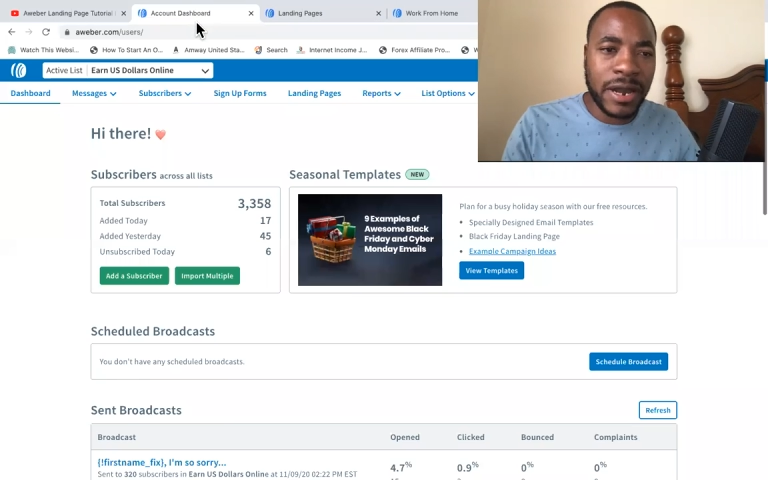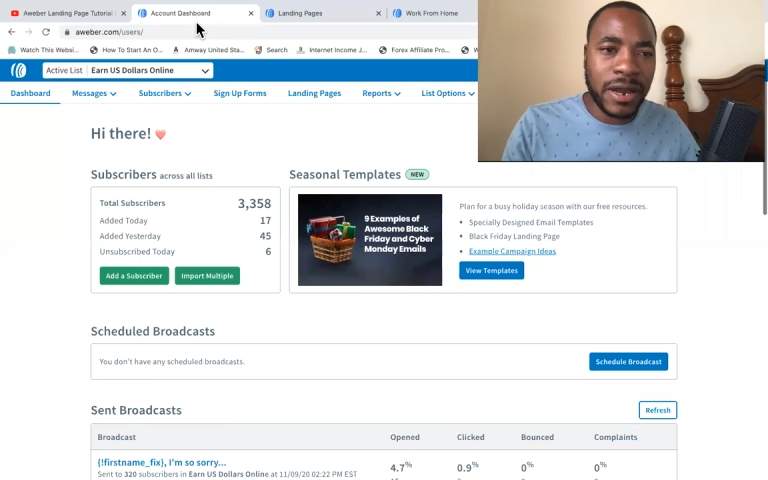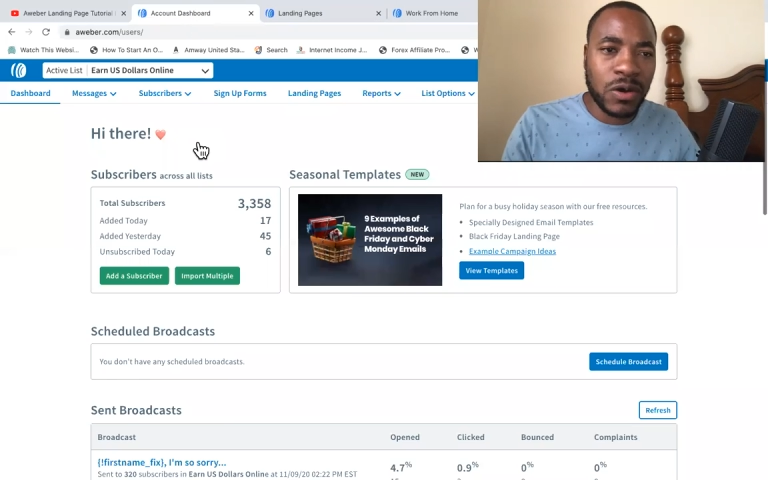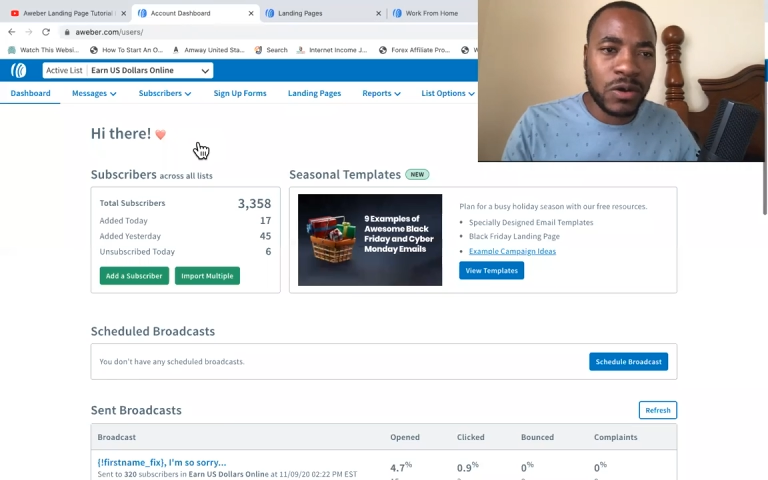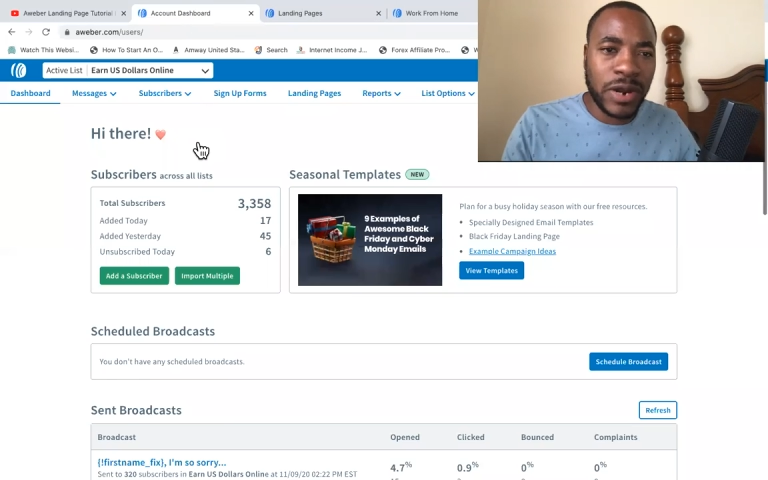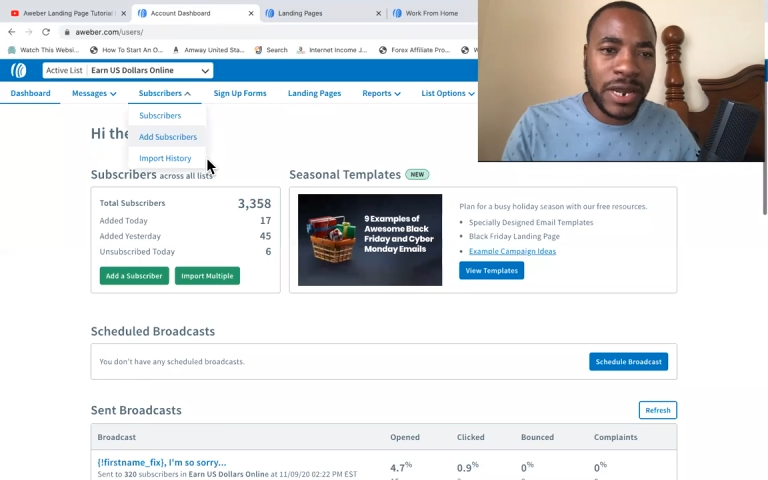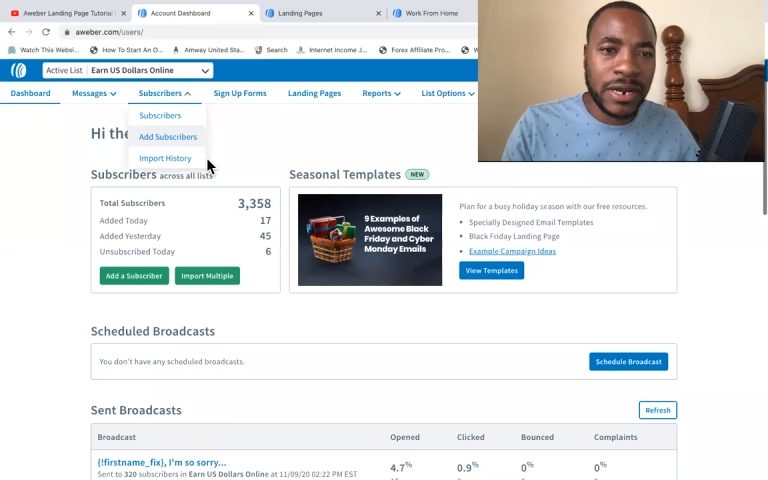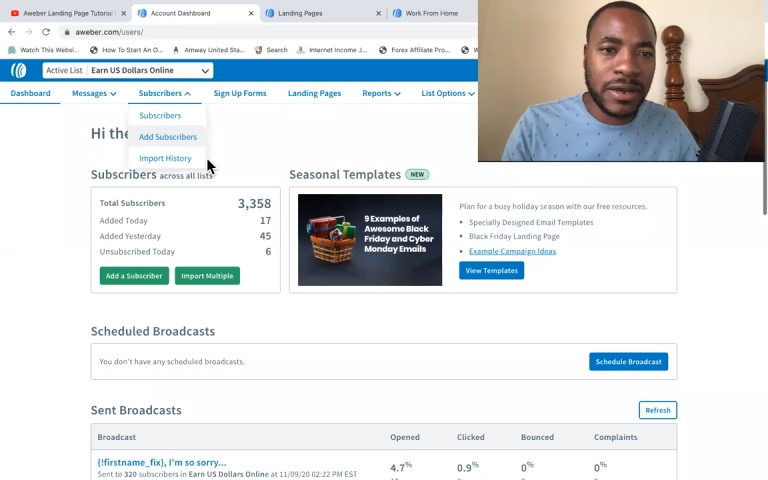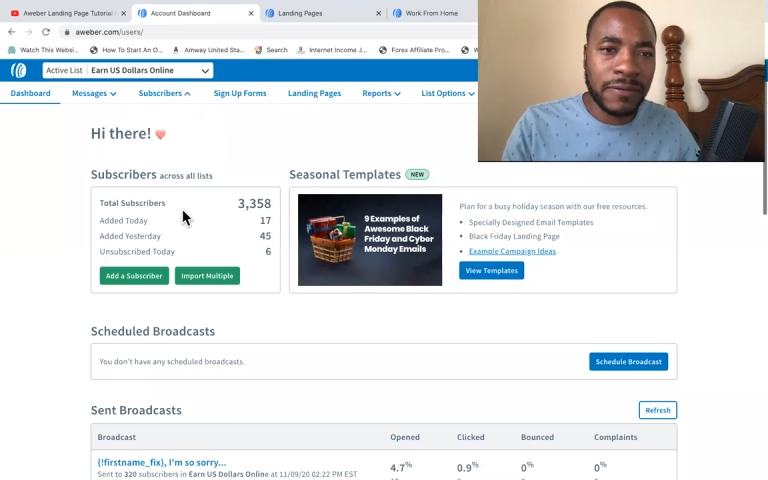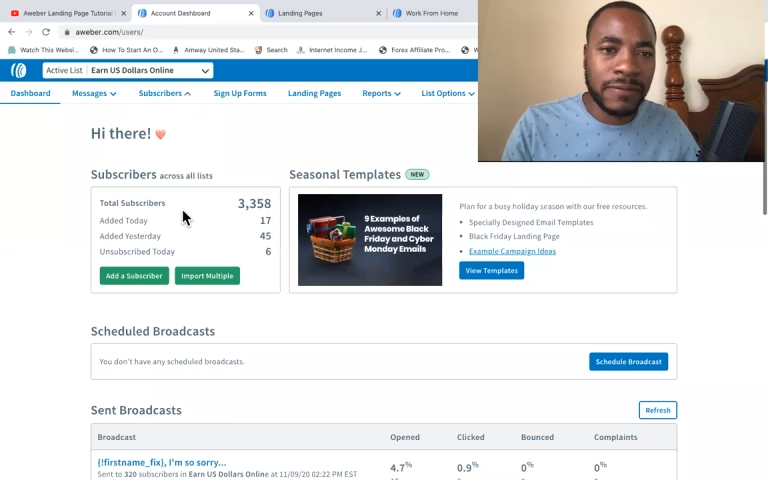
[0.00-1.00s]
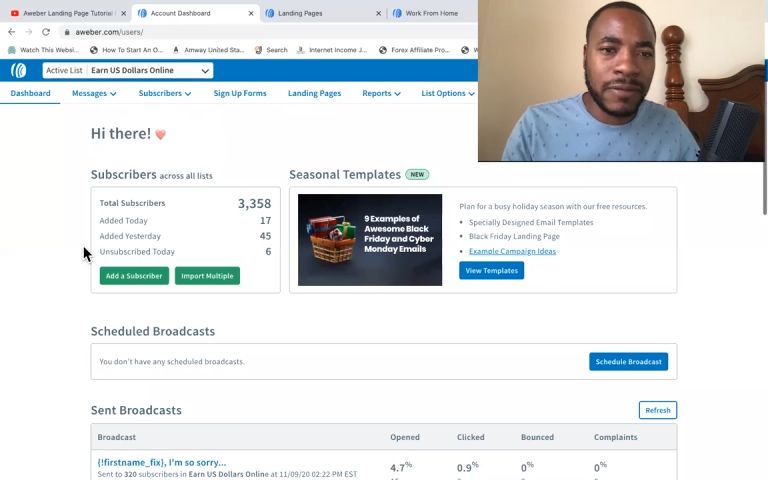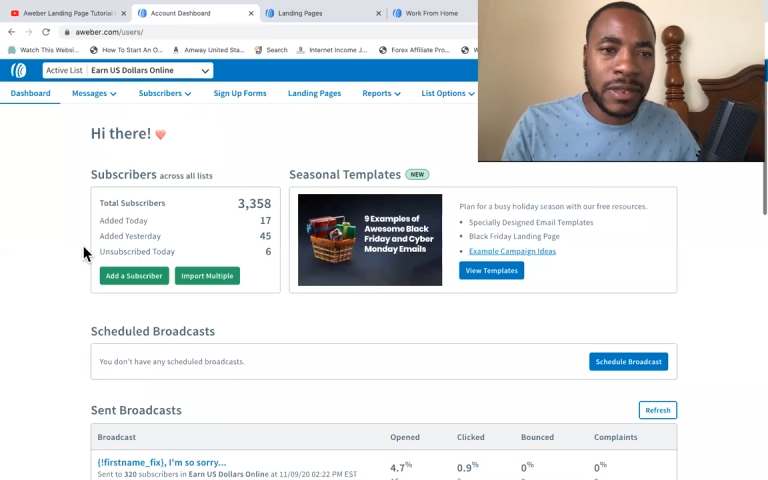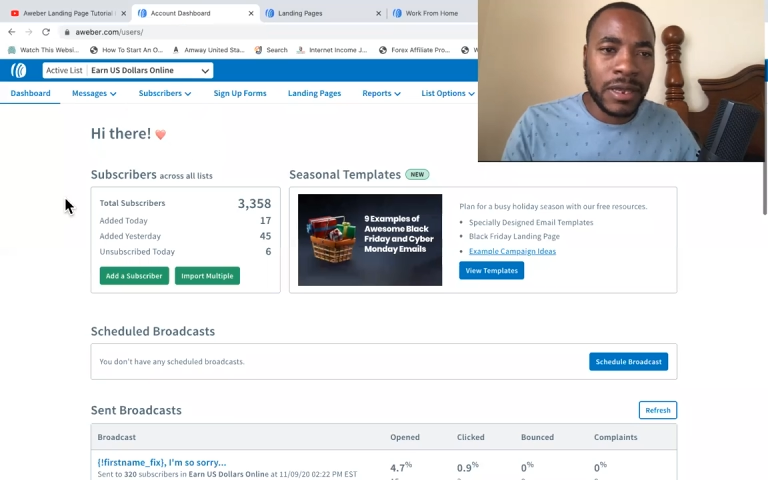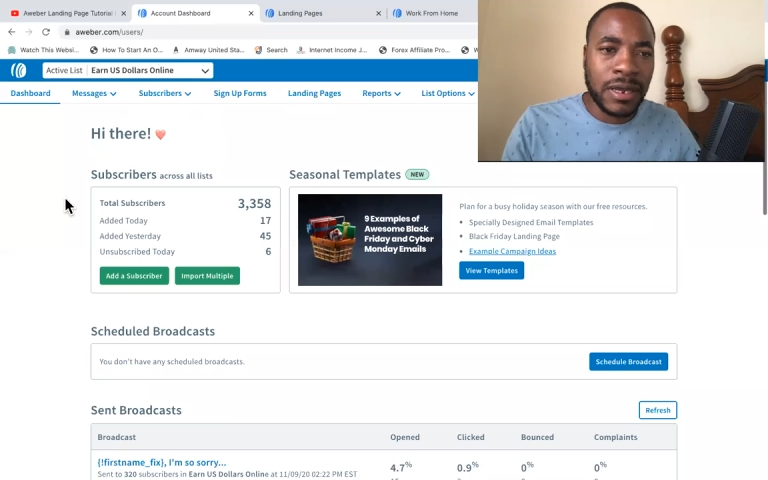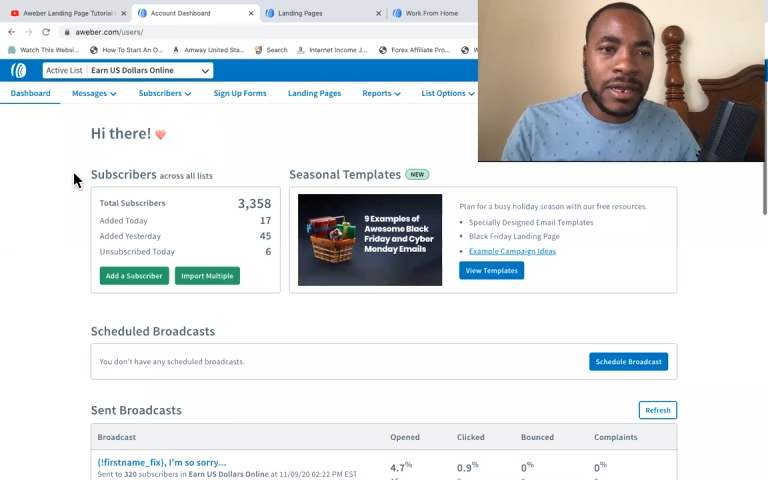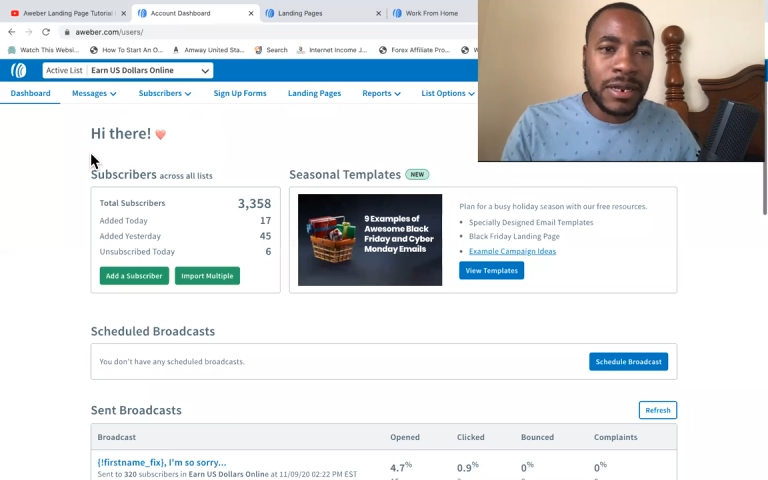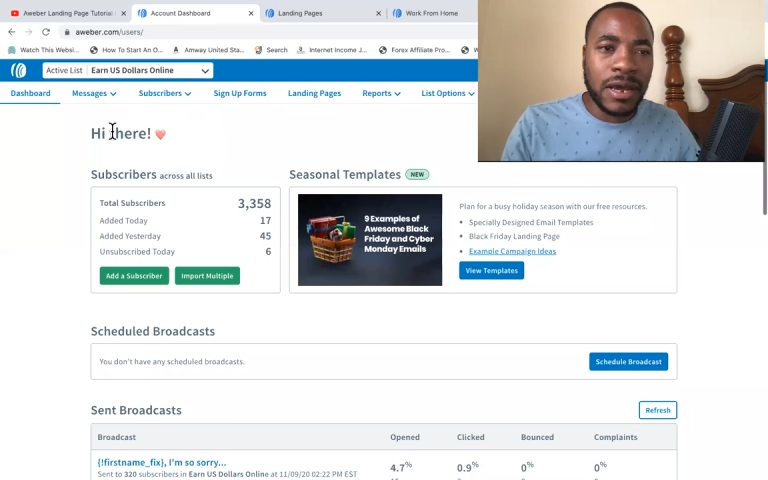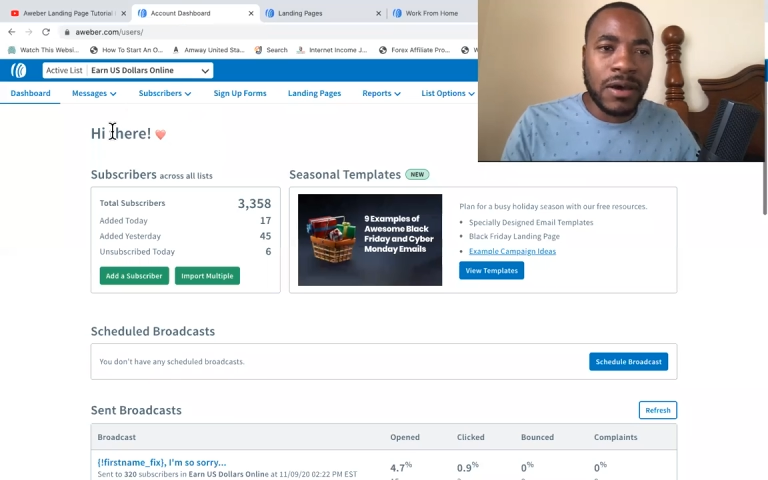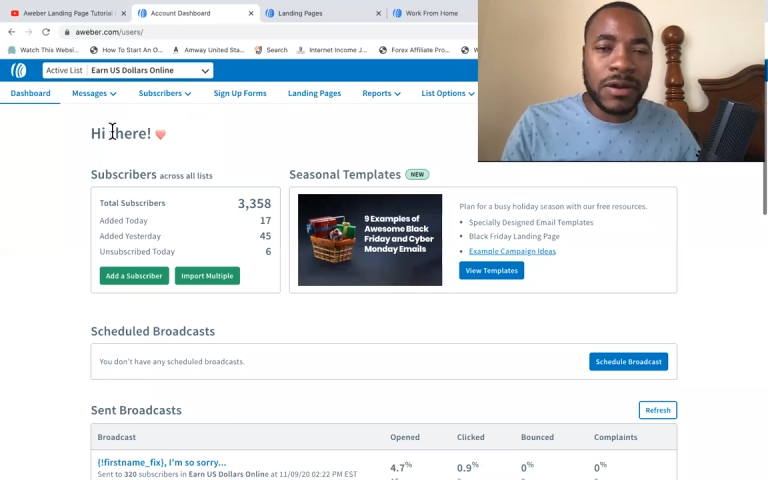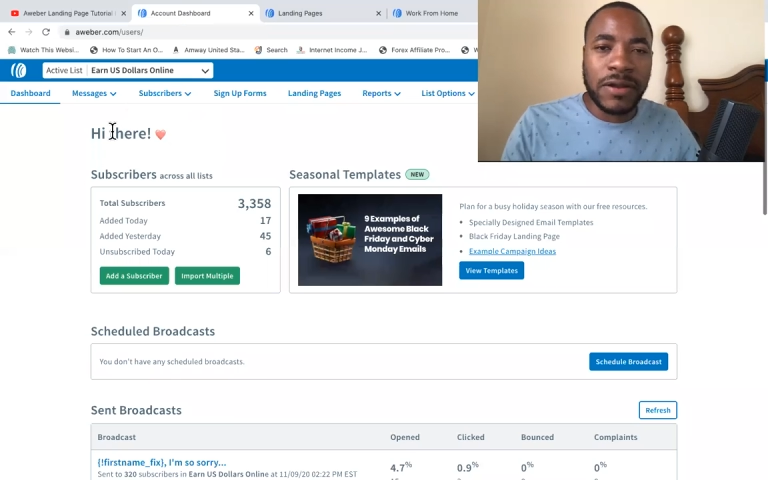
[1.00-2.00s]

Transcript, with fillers: account right now. Now,